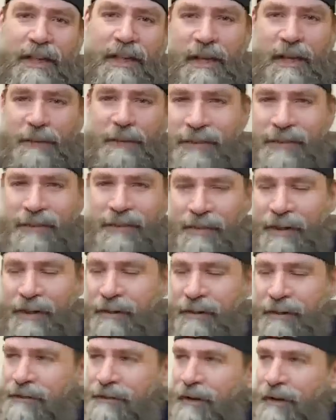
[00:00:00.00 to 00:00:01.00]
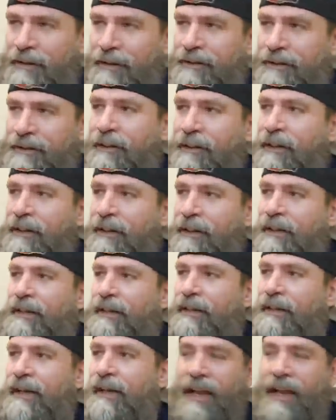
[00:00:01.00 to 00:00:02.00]
You know, it's a thicker sauce,
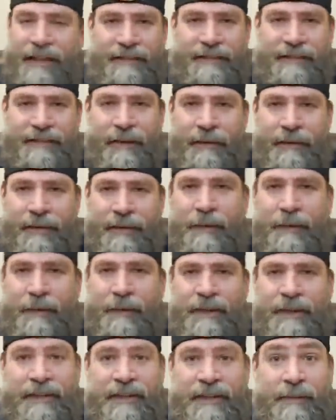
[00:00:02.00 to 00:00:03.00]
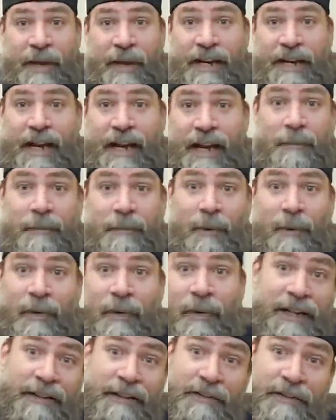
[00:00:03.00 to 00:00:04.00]
and so then I went to the pineapple, and I
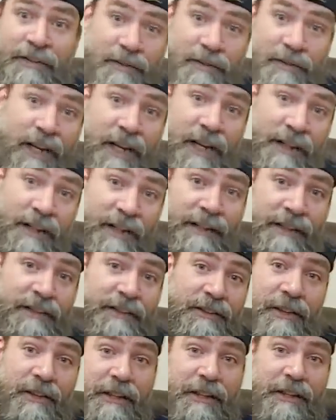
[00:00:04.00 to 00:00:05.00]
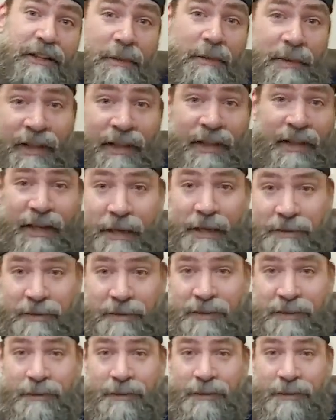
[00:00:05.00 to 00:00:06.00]
just kind of like started dumping it like I was
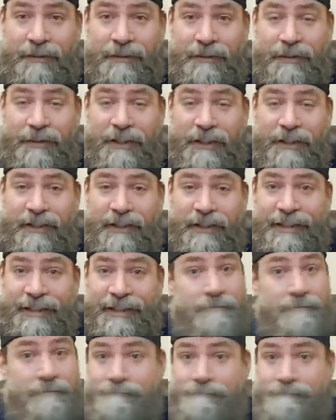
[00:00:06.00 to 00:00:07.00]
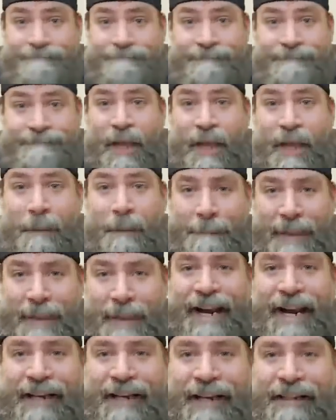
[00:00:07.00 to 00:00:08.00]
doing with the Fear of This. Bad idea.